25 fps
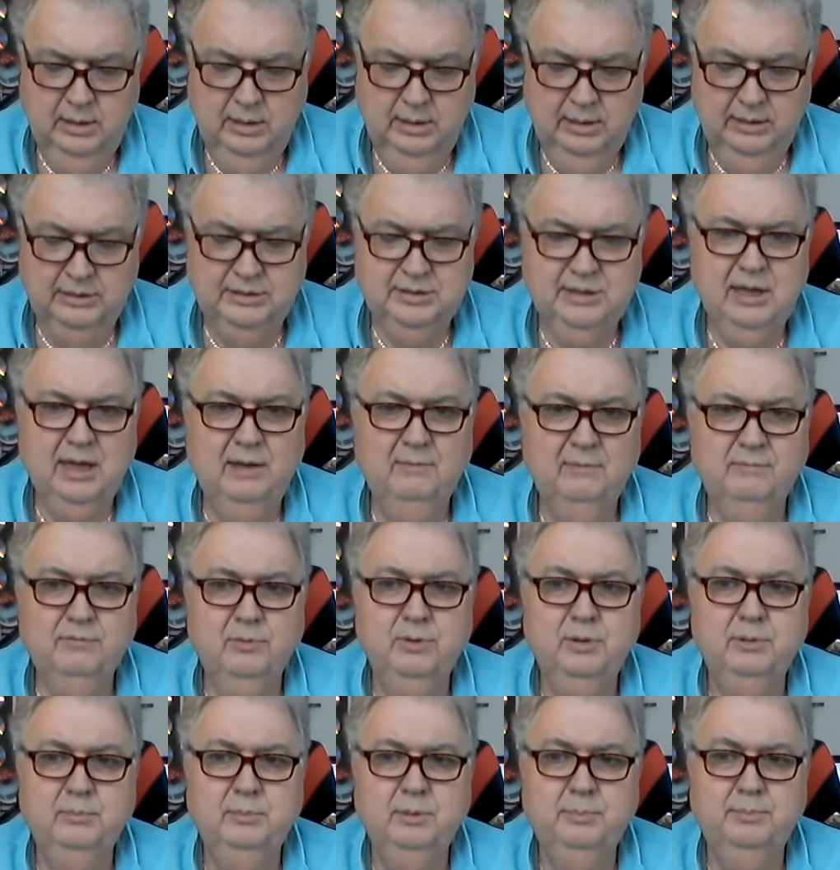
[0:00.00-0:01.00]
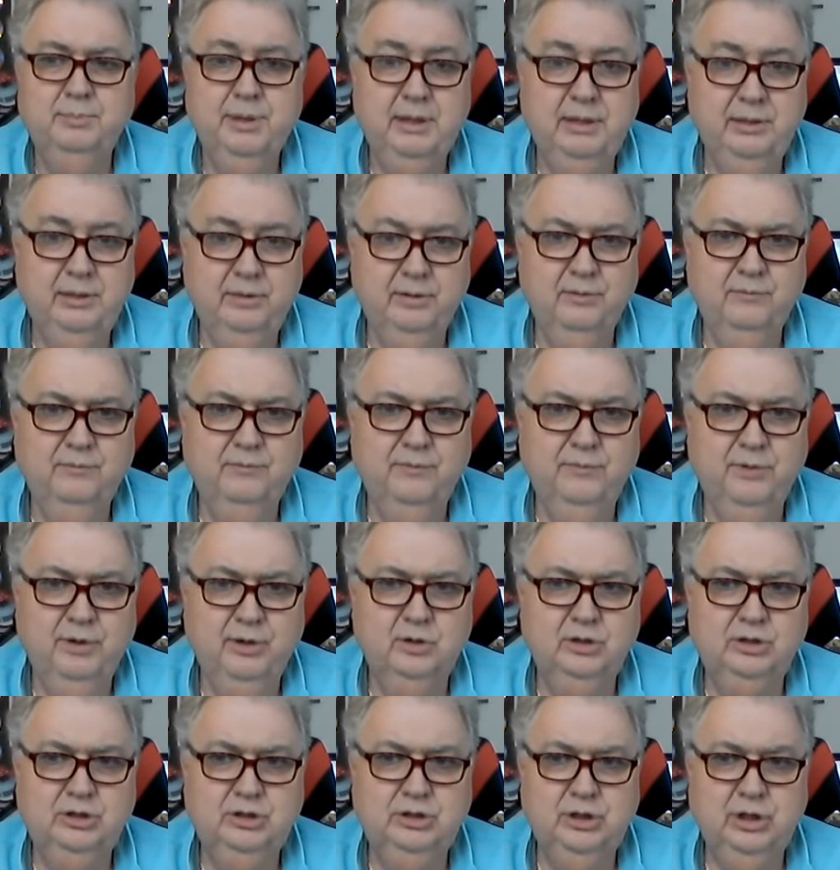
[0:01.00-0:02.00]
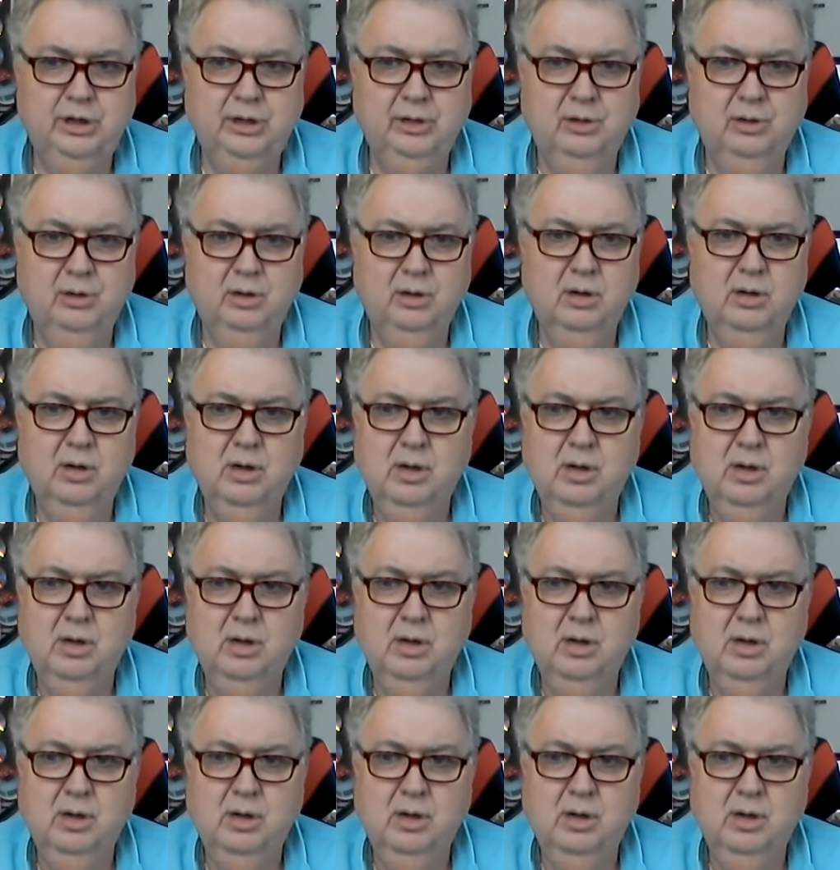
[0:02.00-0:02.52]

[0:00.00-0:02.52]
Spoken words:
It's time for them to pay their fair share.